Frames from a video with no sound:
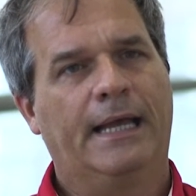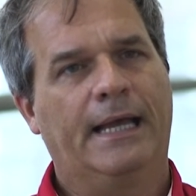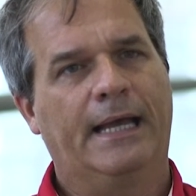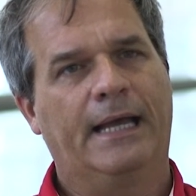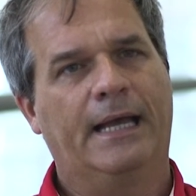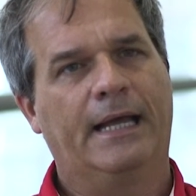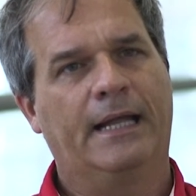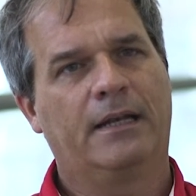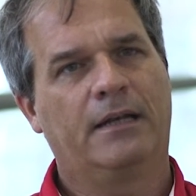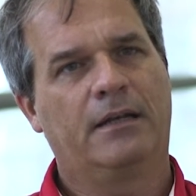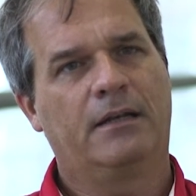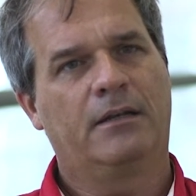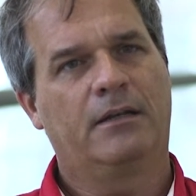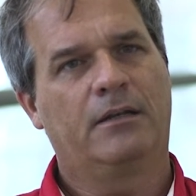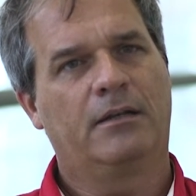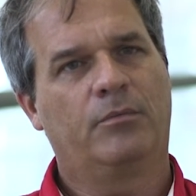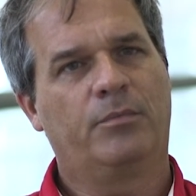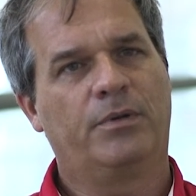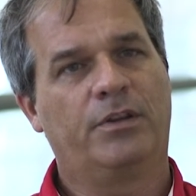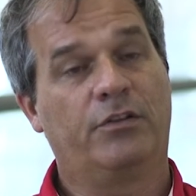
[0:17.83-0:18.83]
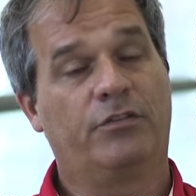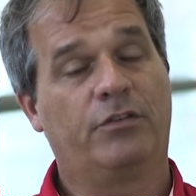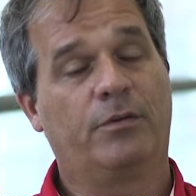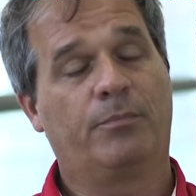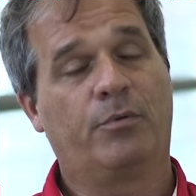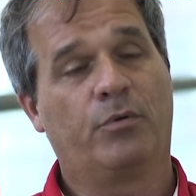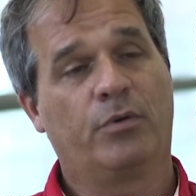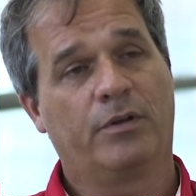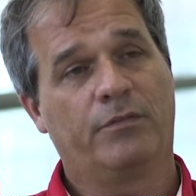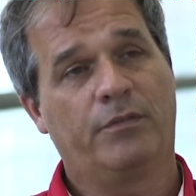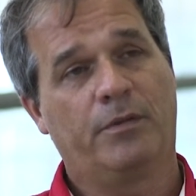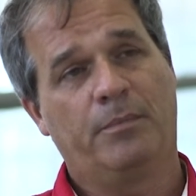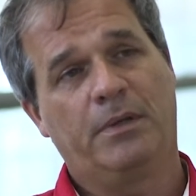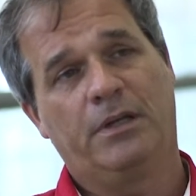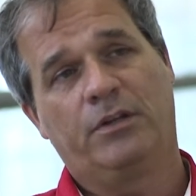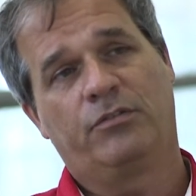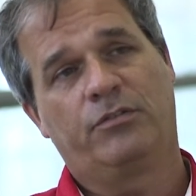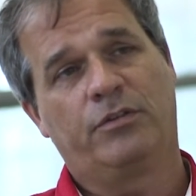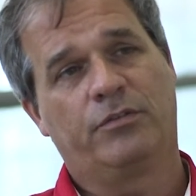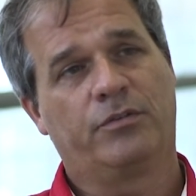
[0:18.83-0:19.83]
and with the support of the
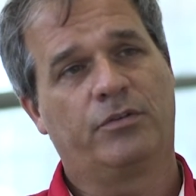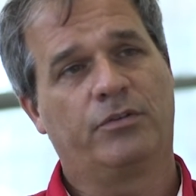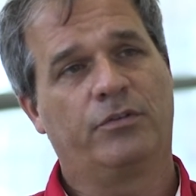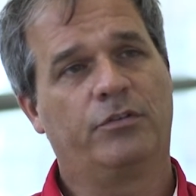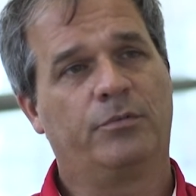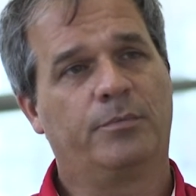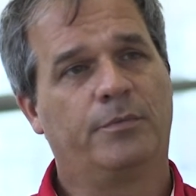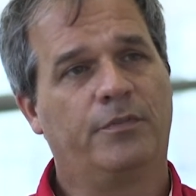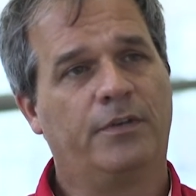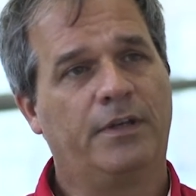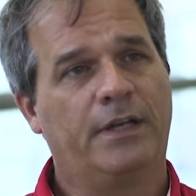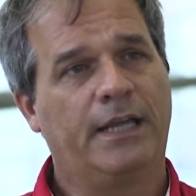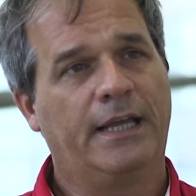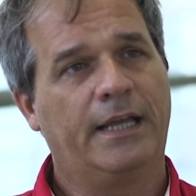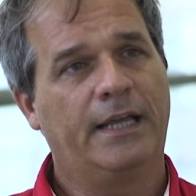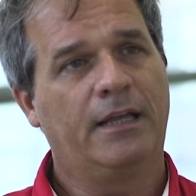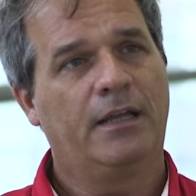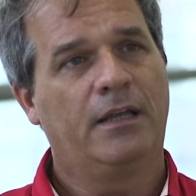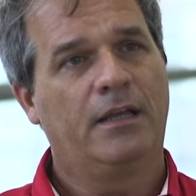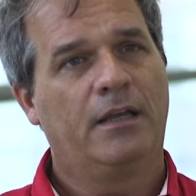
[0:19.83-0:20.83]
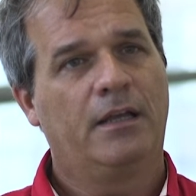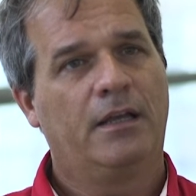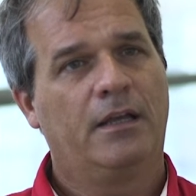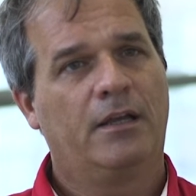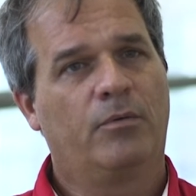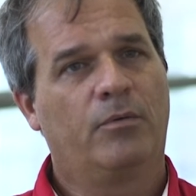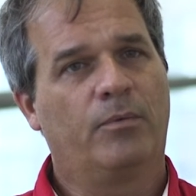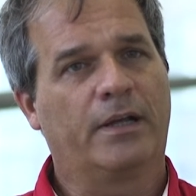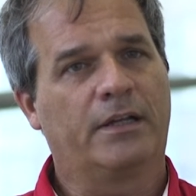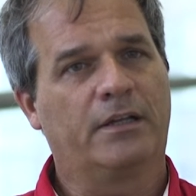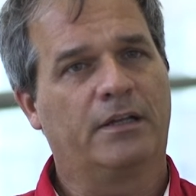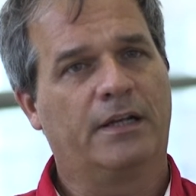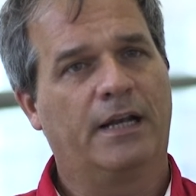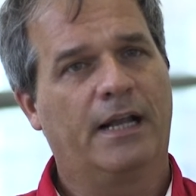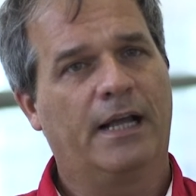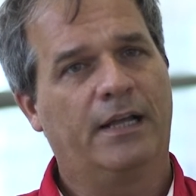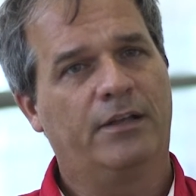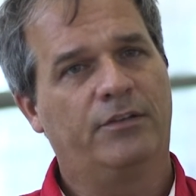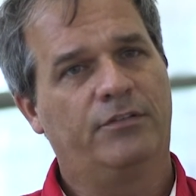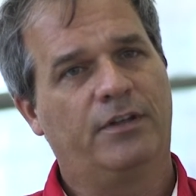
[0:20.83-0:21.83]
Ministry of Tourism of the day,
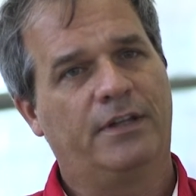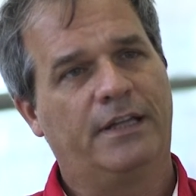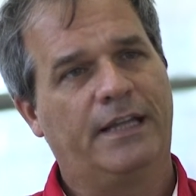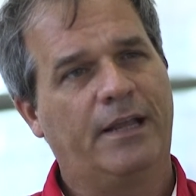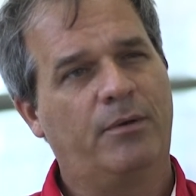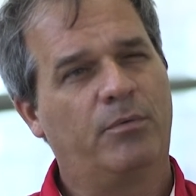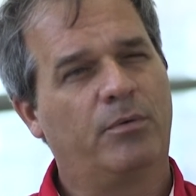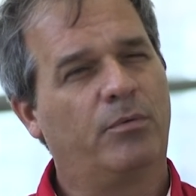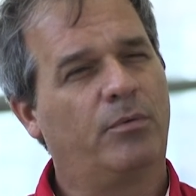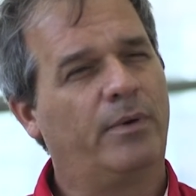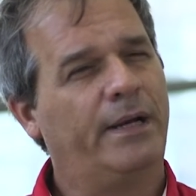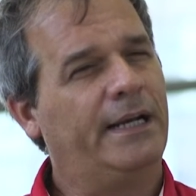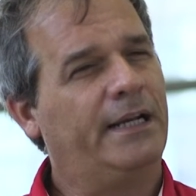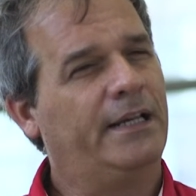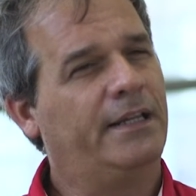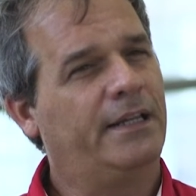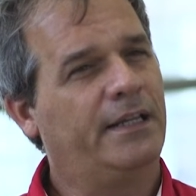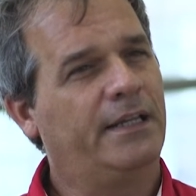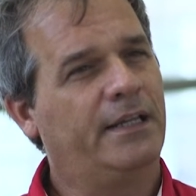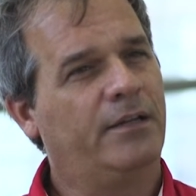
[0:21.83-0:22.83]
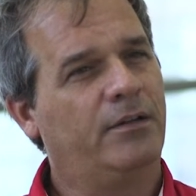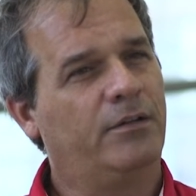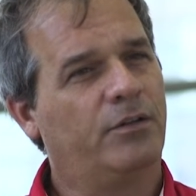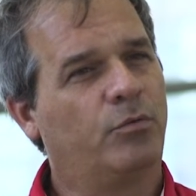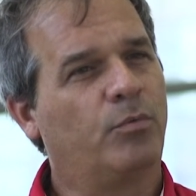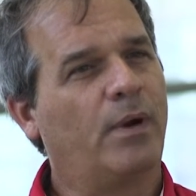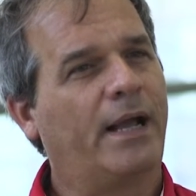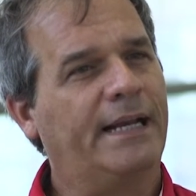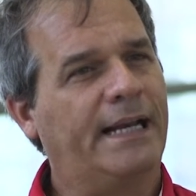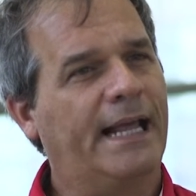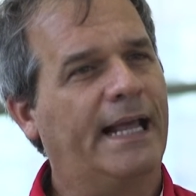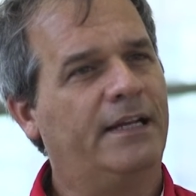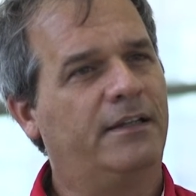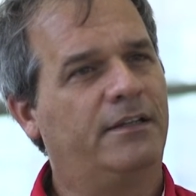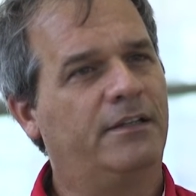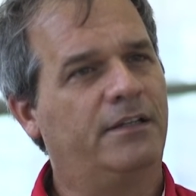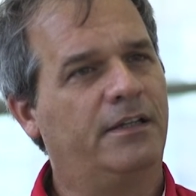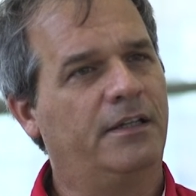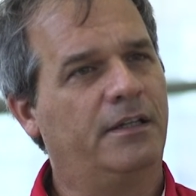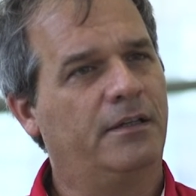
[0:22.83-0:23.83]
recognized that they were really the, the right
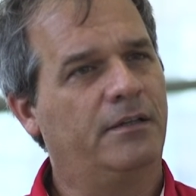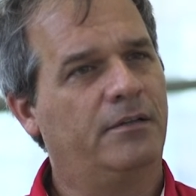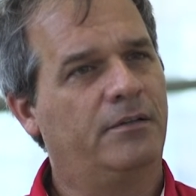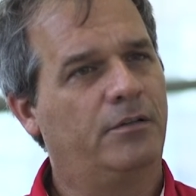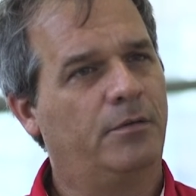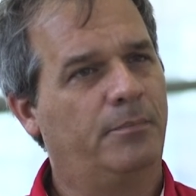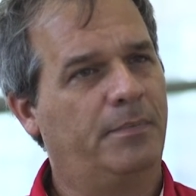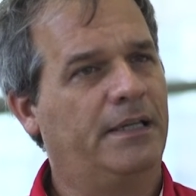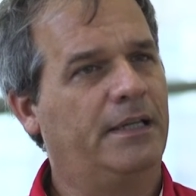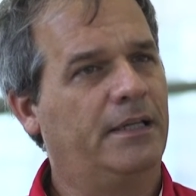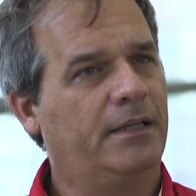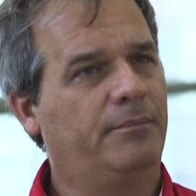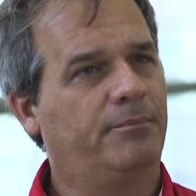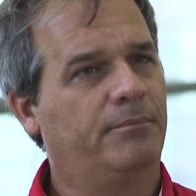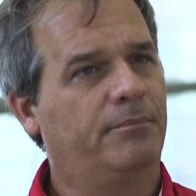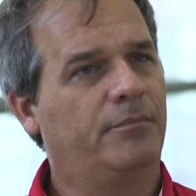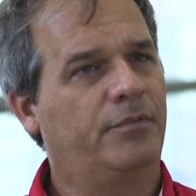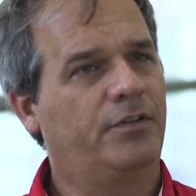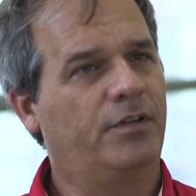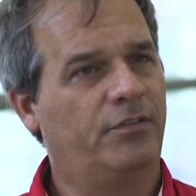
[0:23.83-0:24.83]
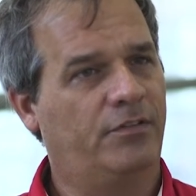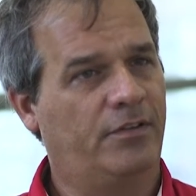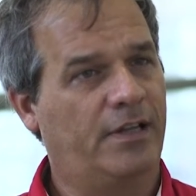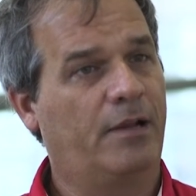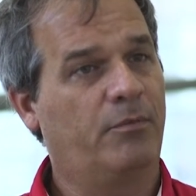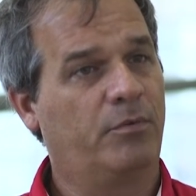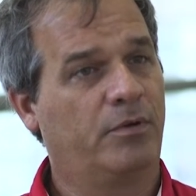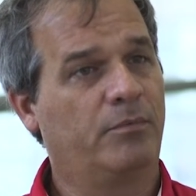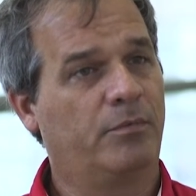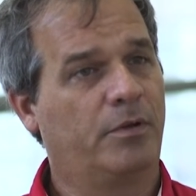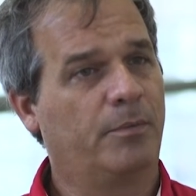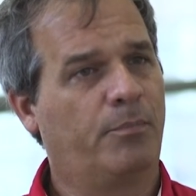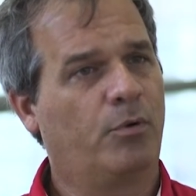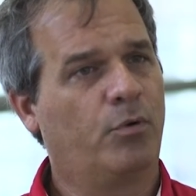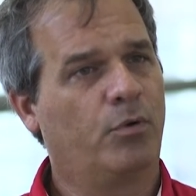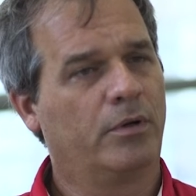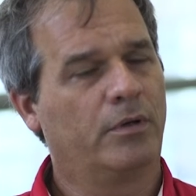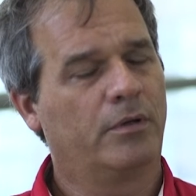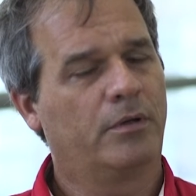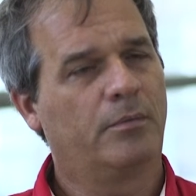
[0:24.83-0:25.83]
entity to be, since they were the
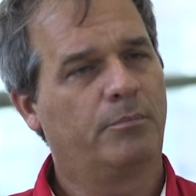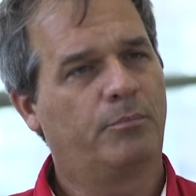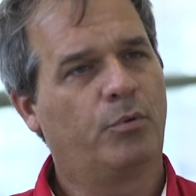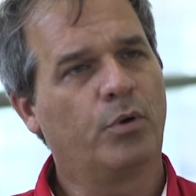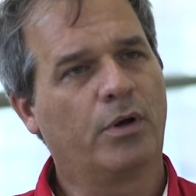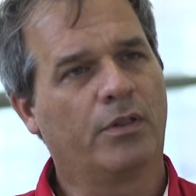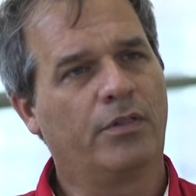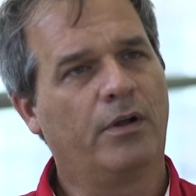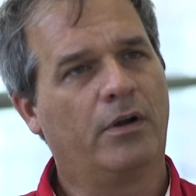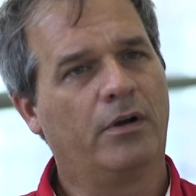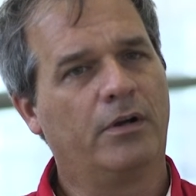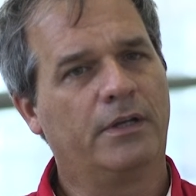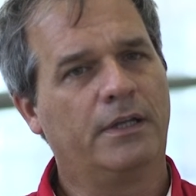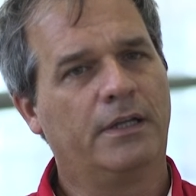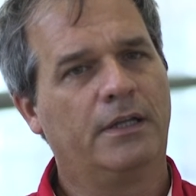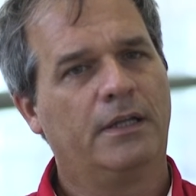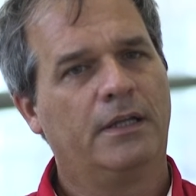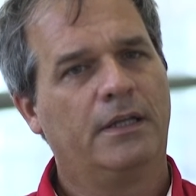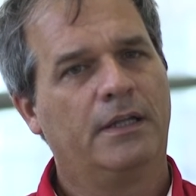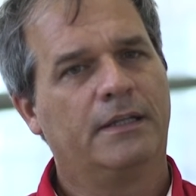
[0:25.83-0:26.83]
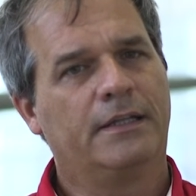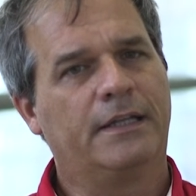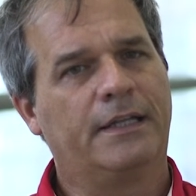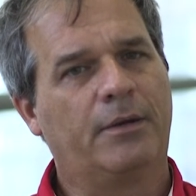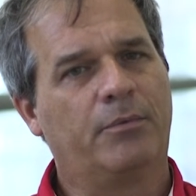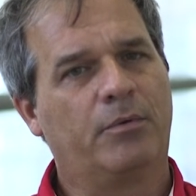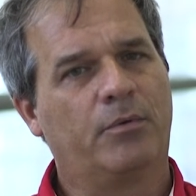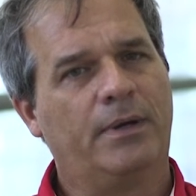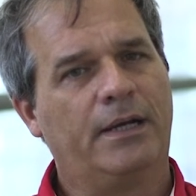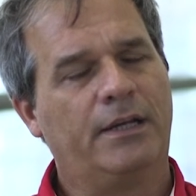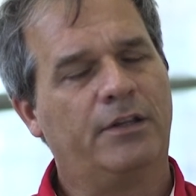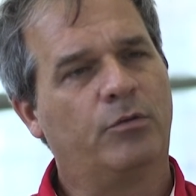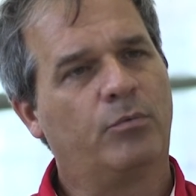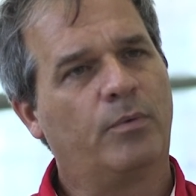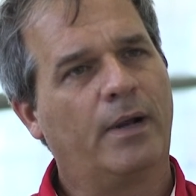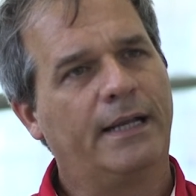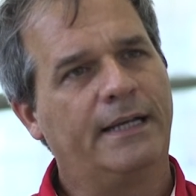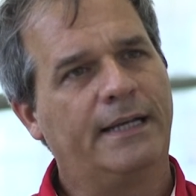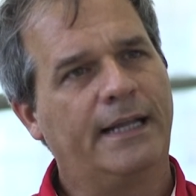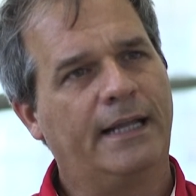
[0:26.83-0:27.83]
port, port authority, that they were really the
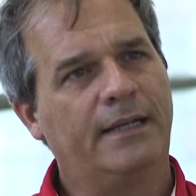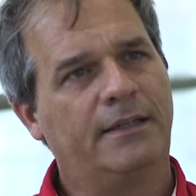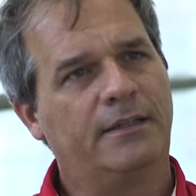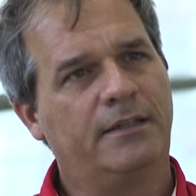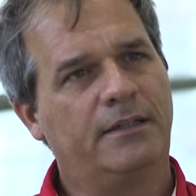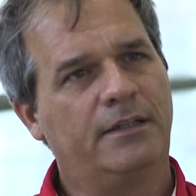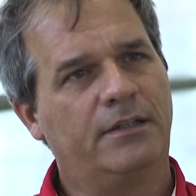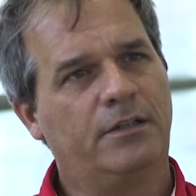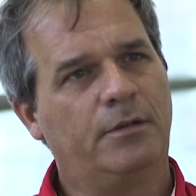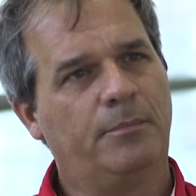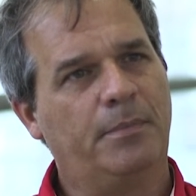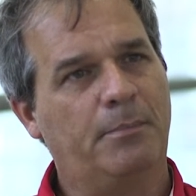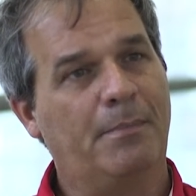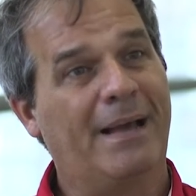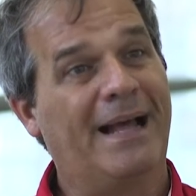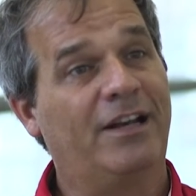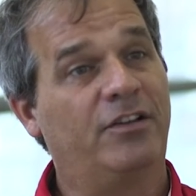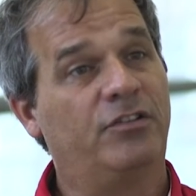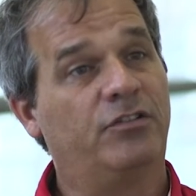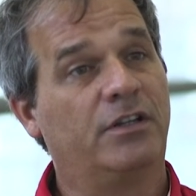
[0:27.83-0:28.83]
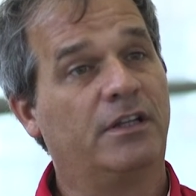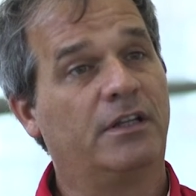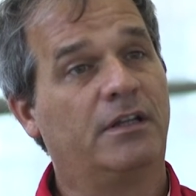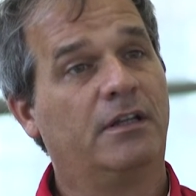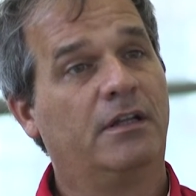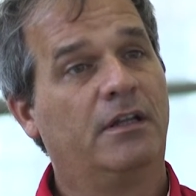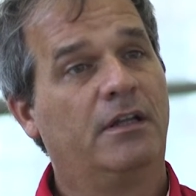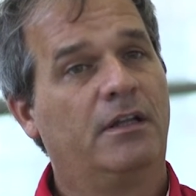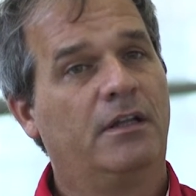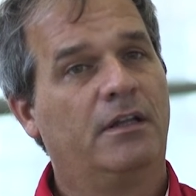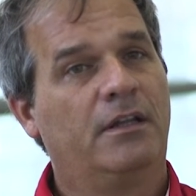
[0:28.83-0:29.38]
right entity to be managing